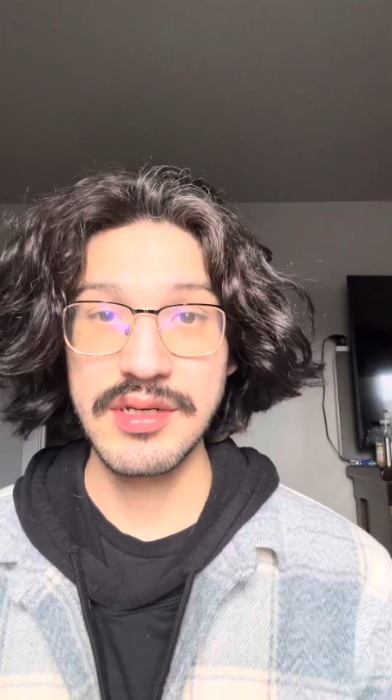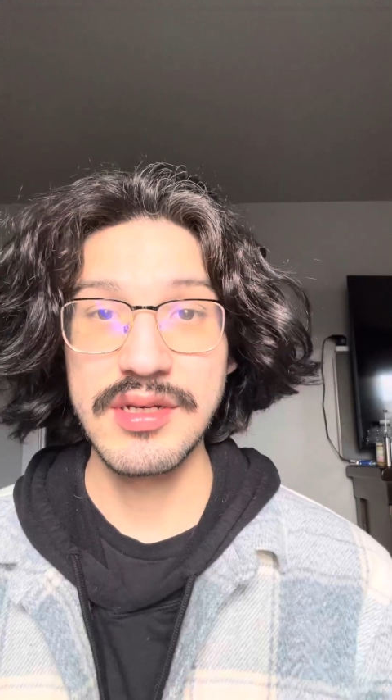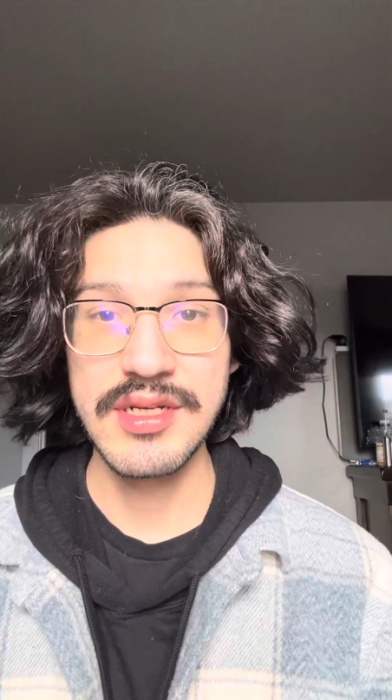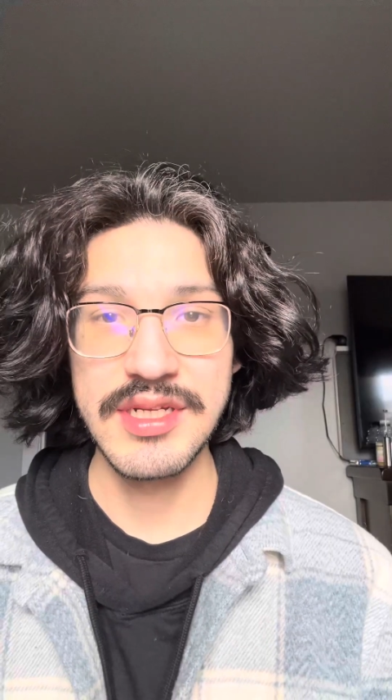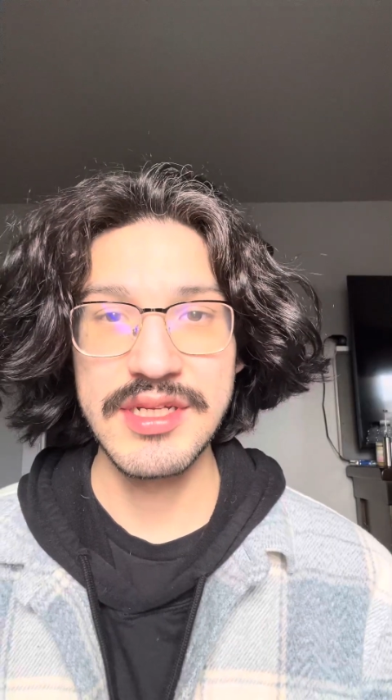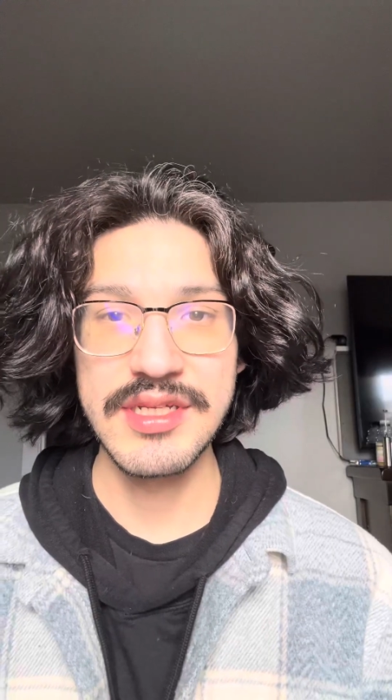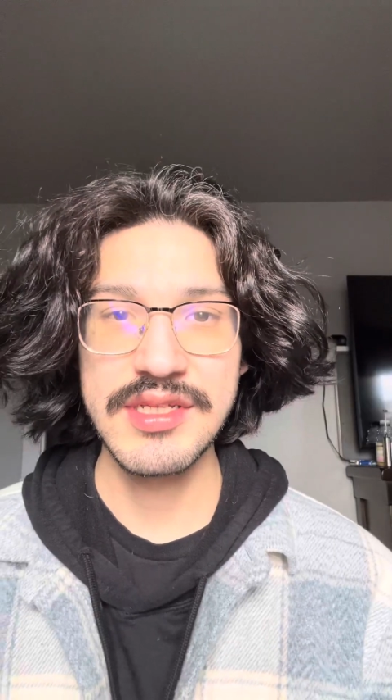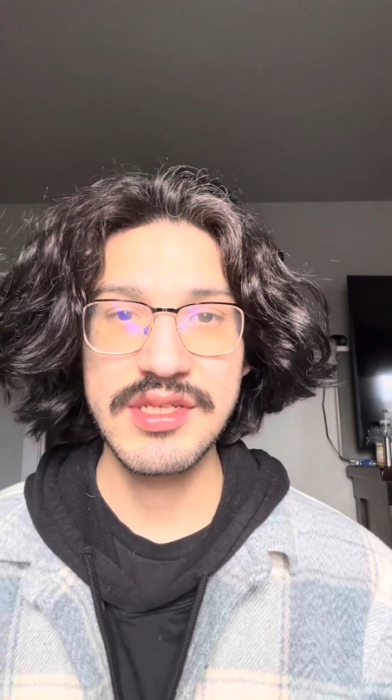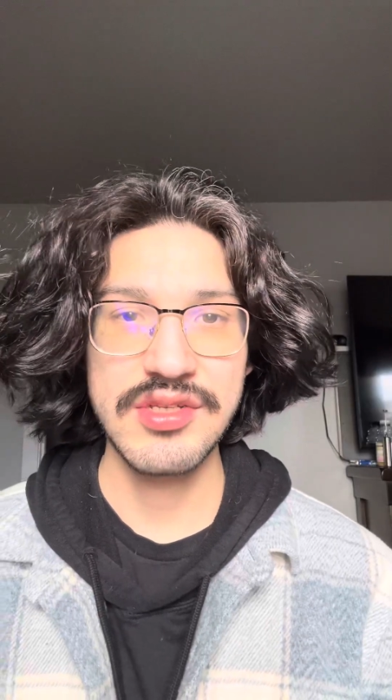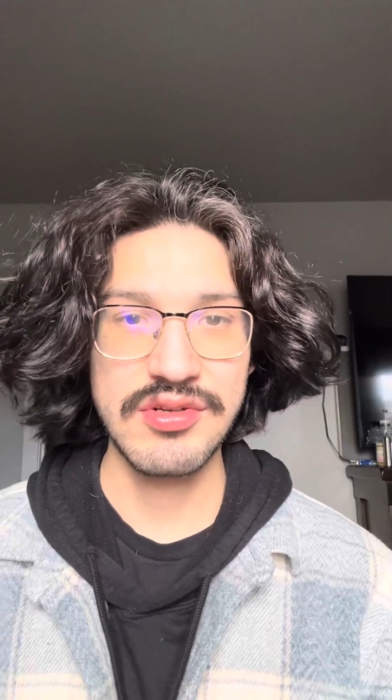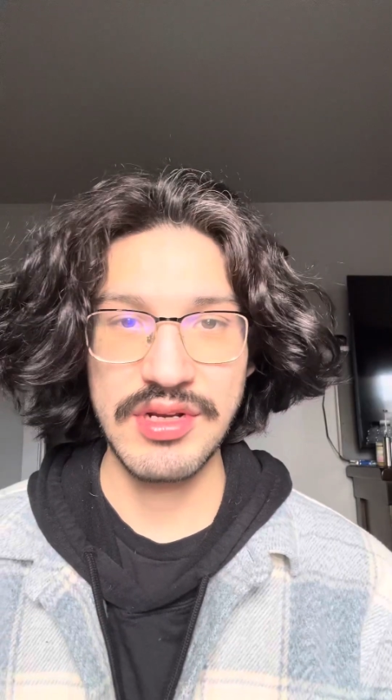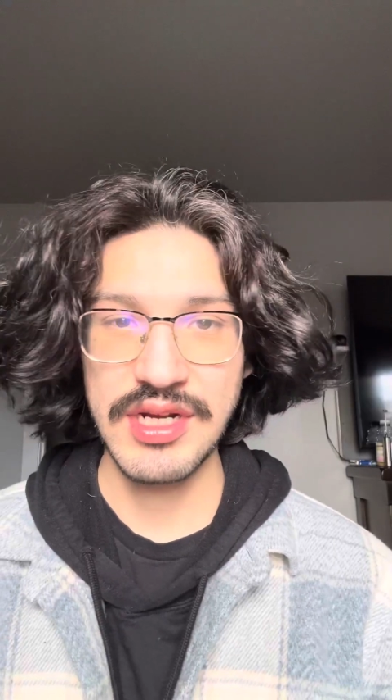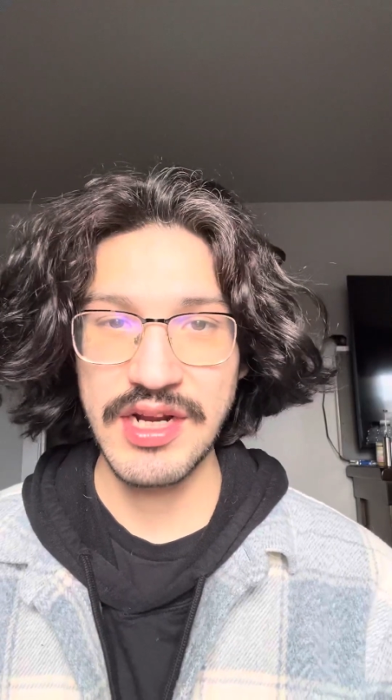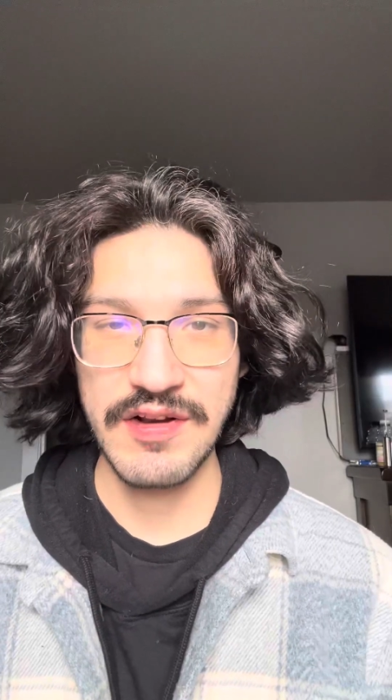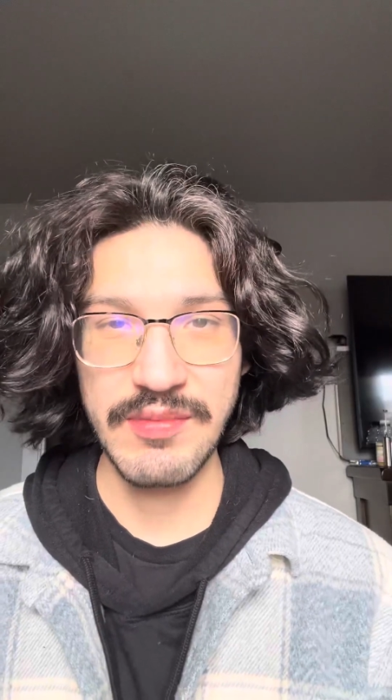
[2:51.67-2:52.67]
hoodies
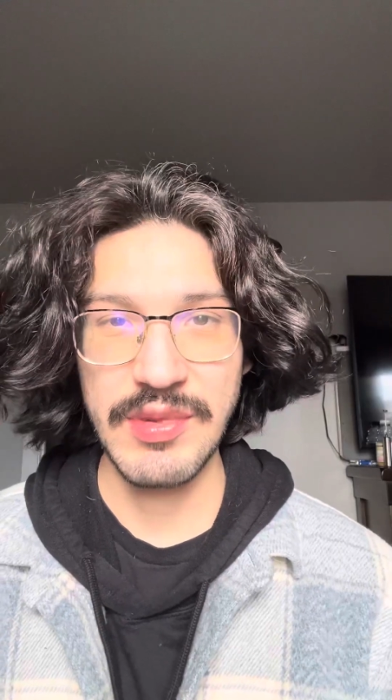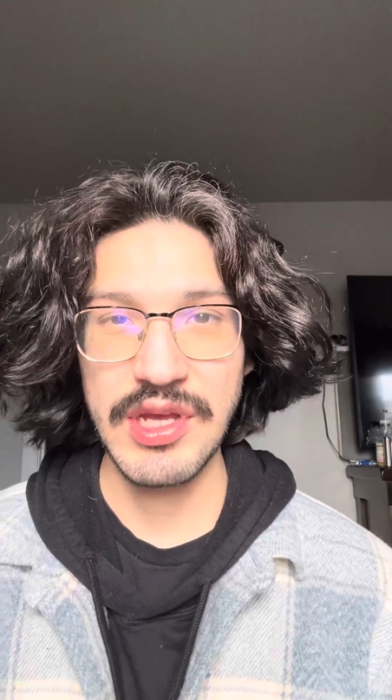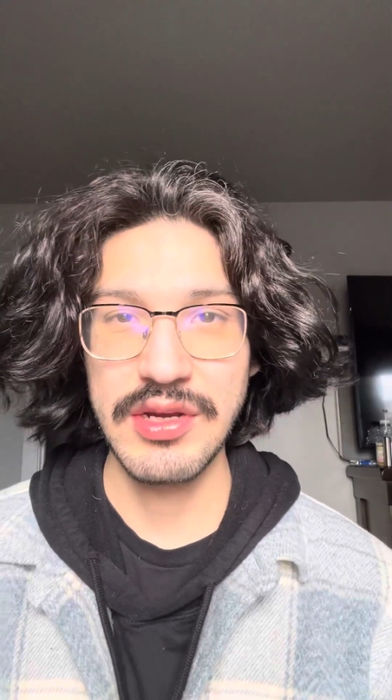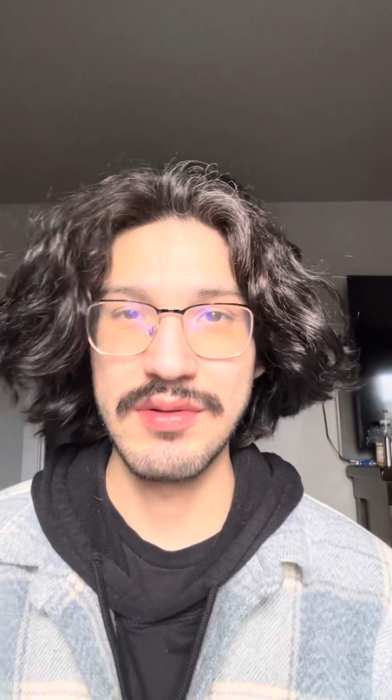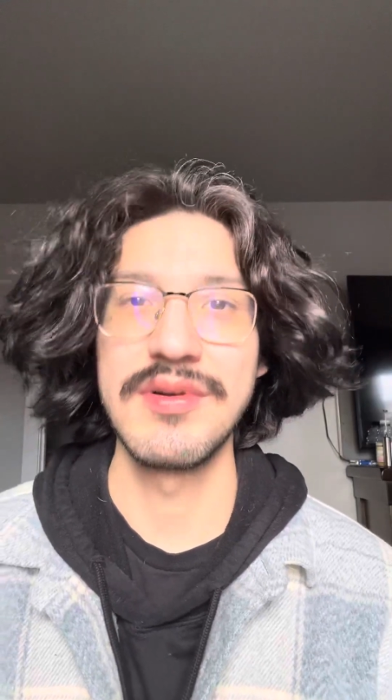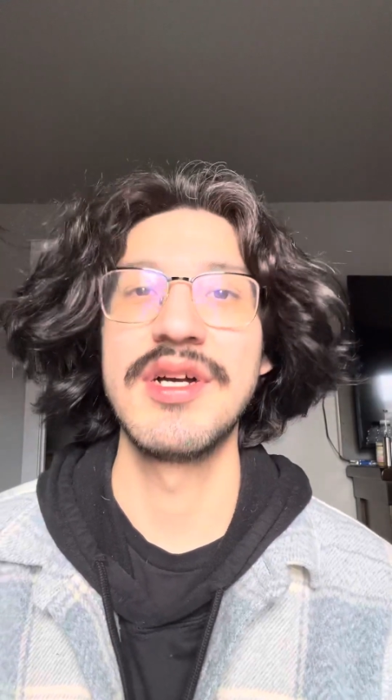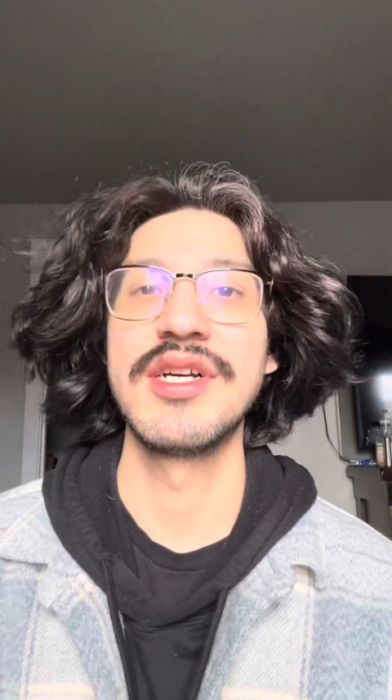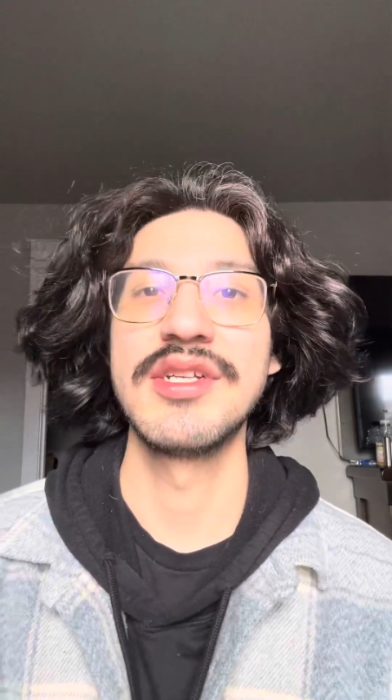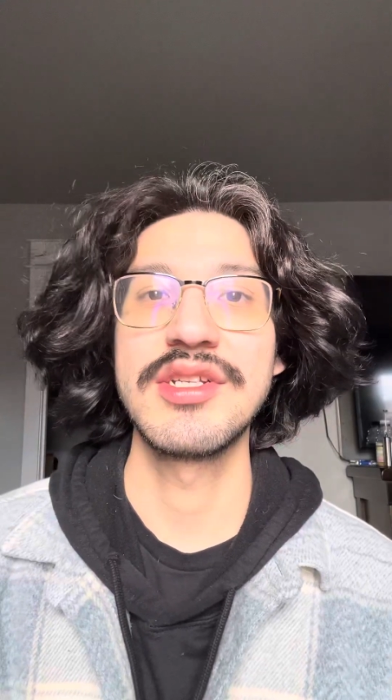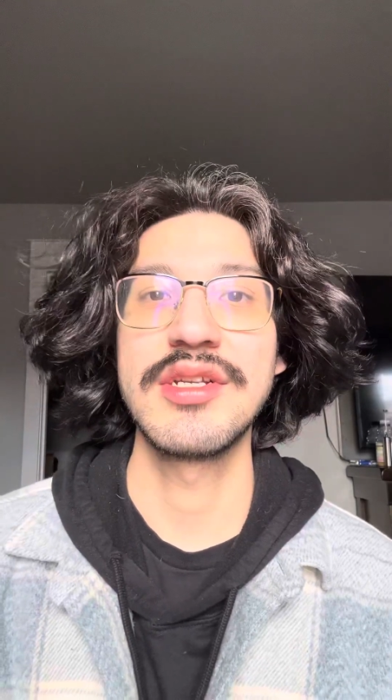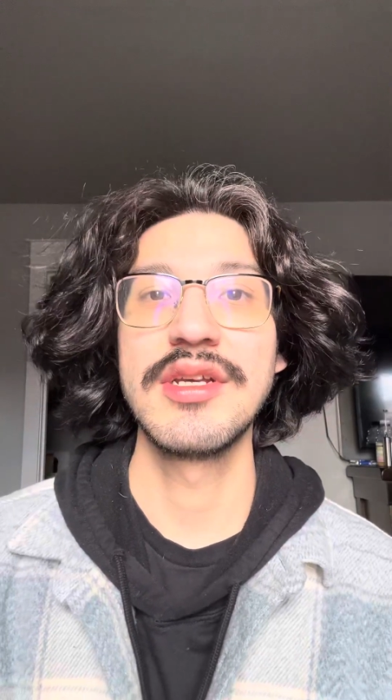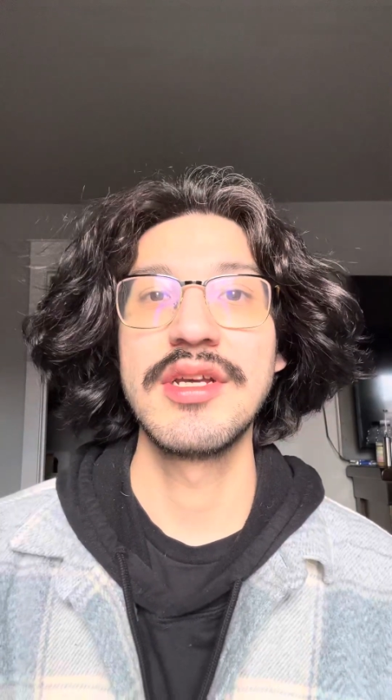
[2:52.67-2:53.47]
straight out of my garage.